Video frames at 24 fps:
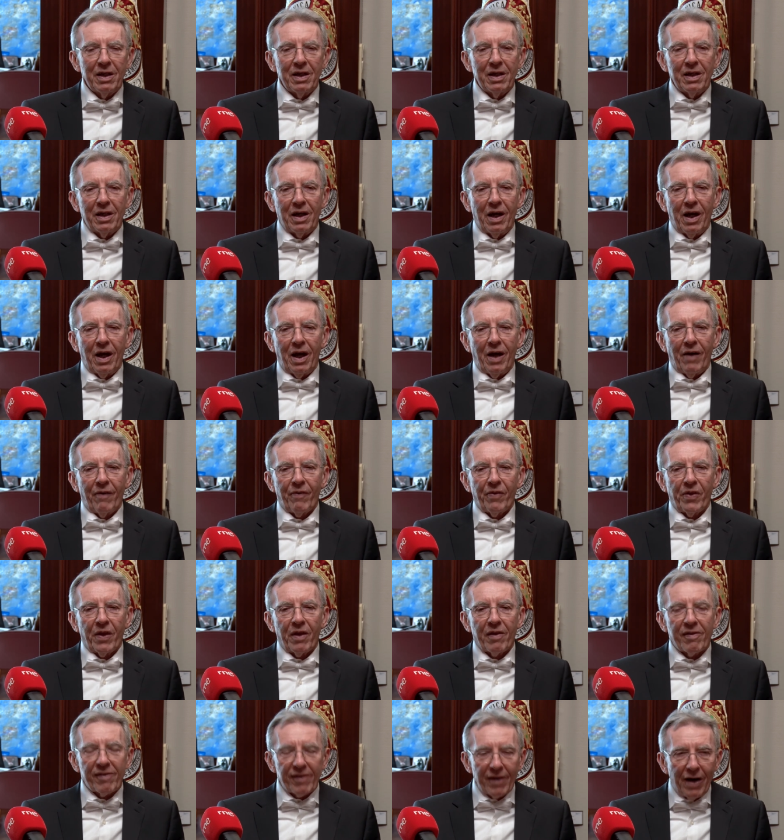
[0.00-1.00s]
um,
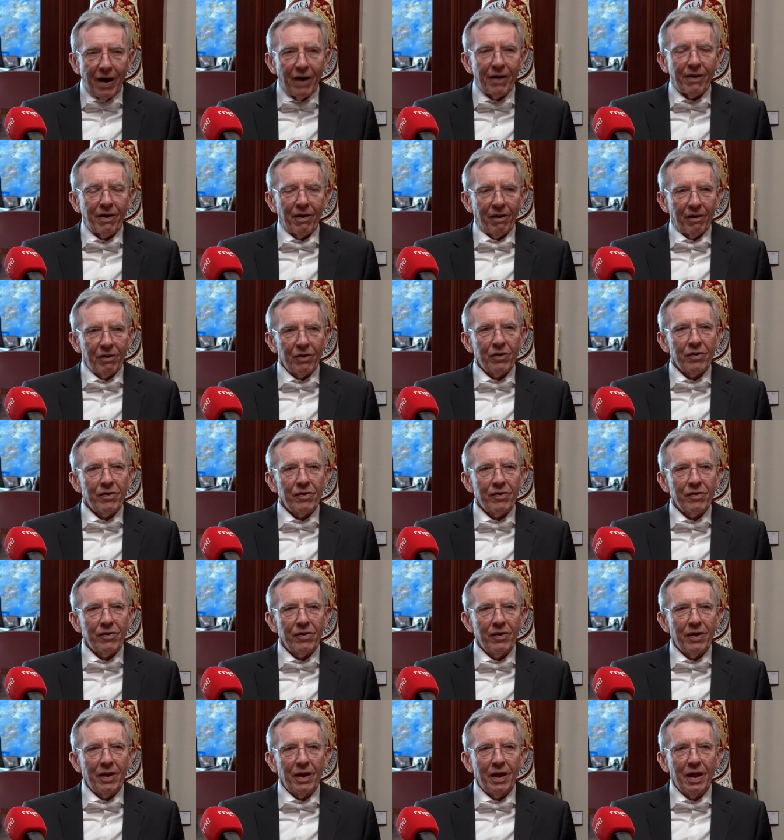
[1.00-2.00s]

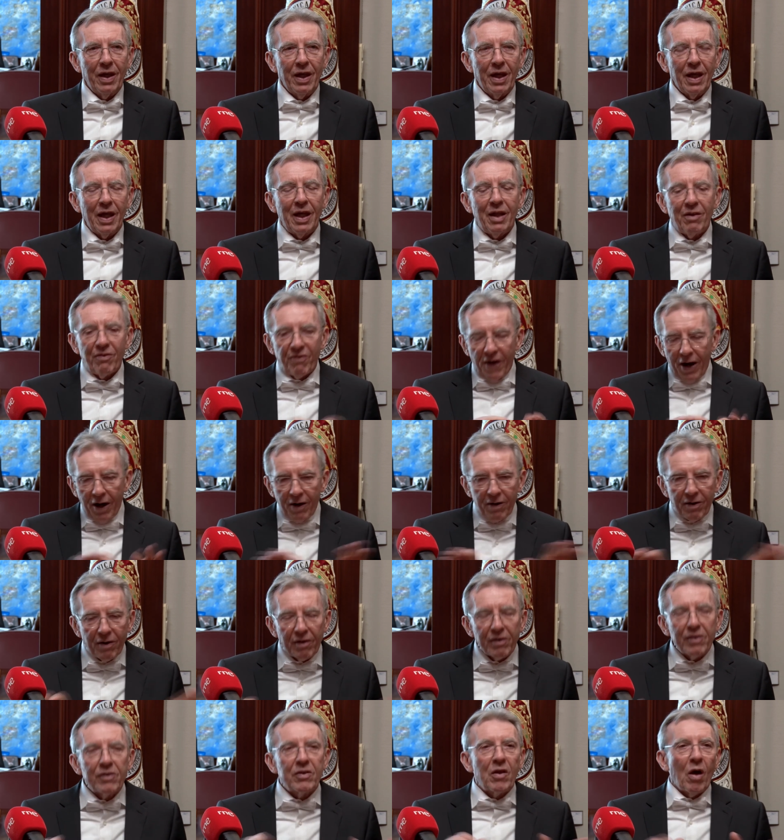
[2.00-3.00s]
science in
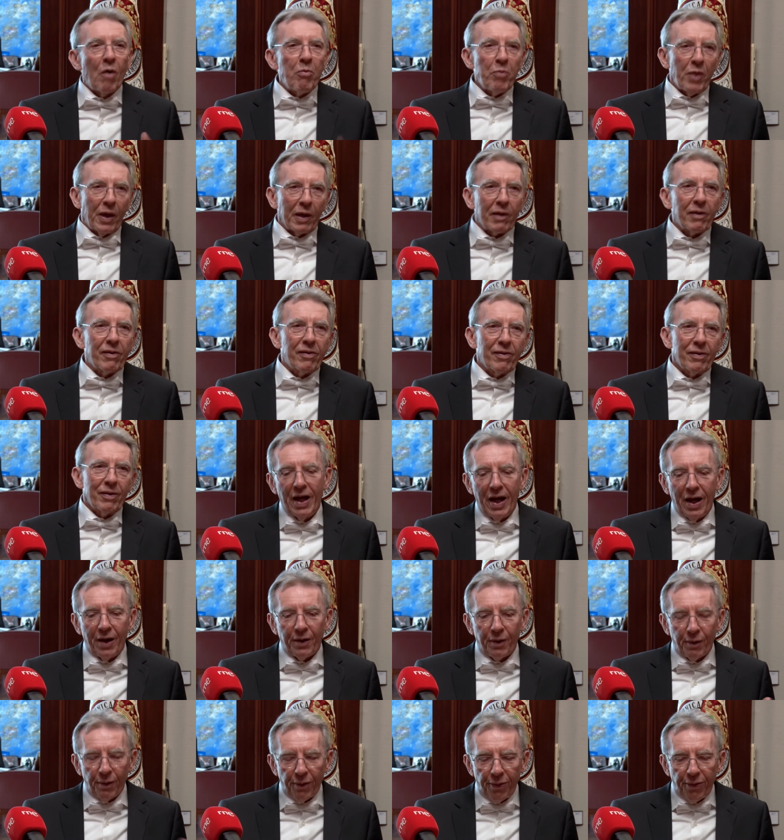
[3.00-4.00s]
various topics.
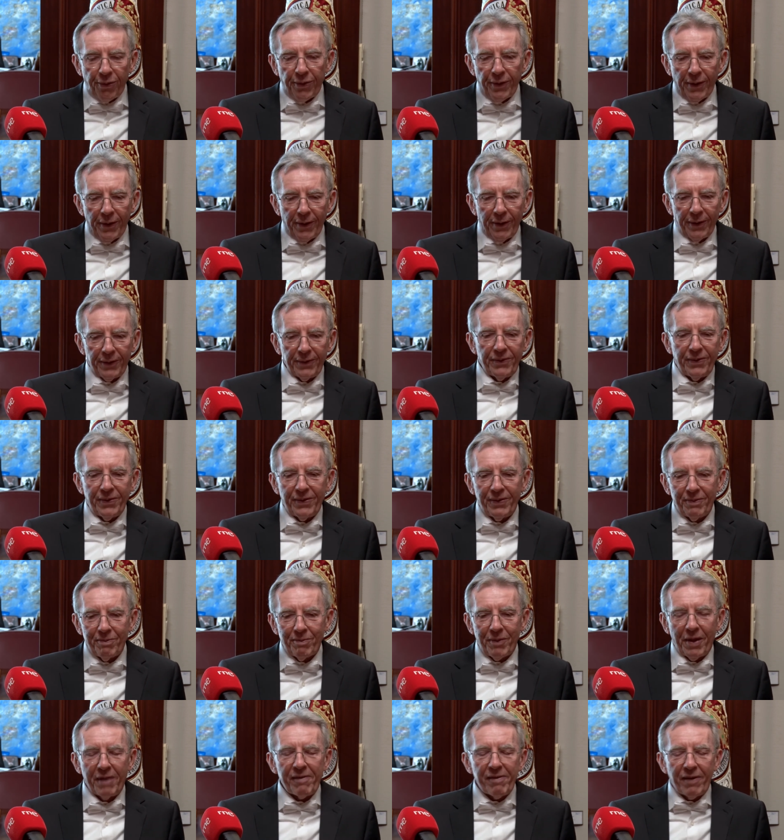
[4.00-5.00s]
And the third
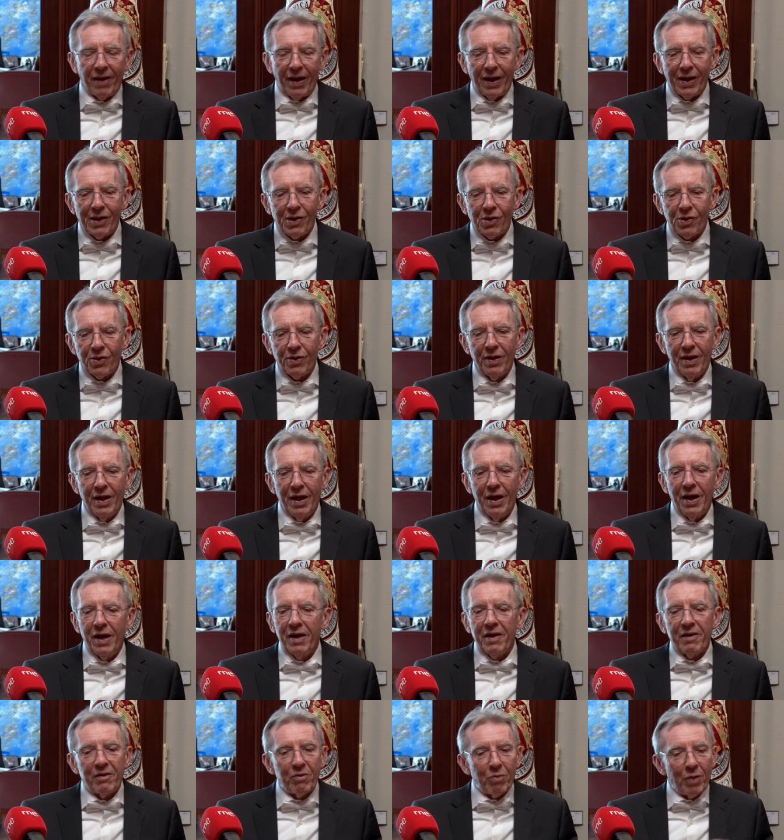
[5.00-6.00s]
message
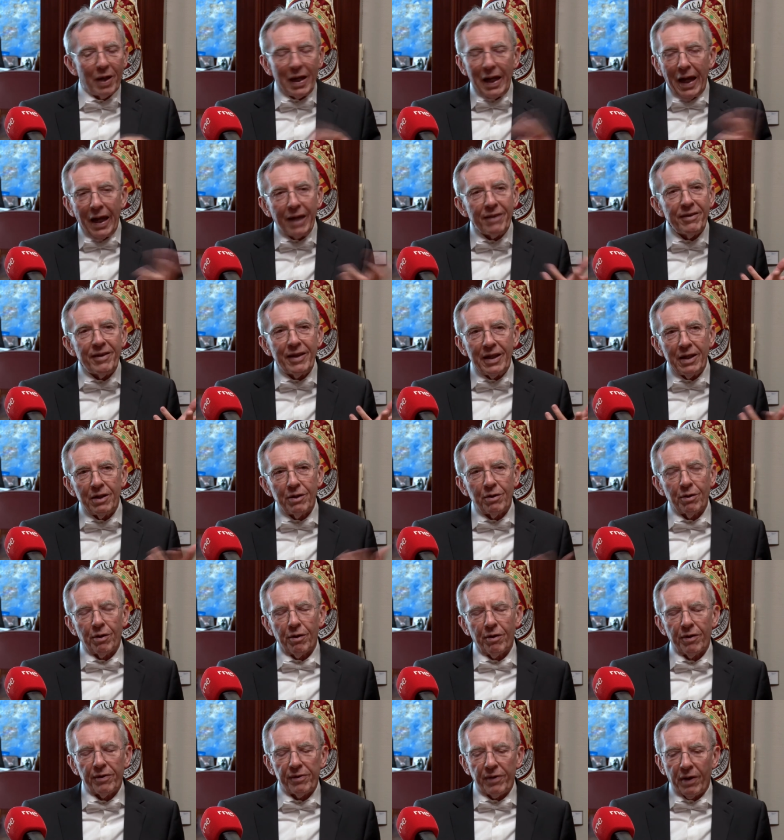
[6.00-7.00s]
is related to
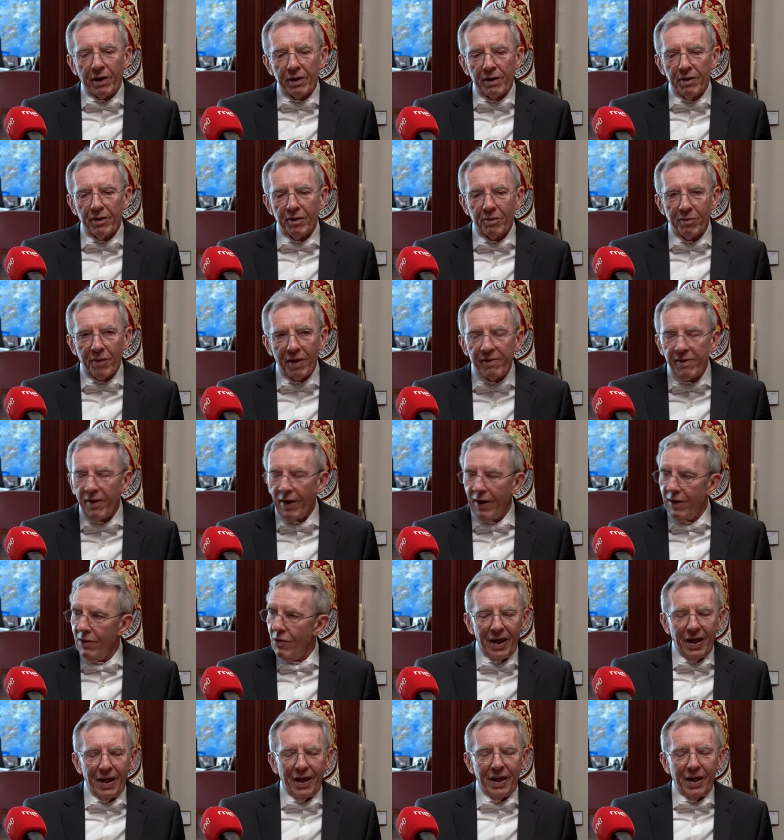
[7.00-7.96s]
the second message.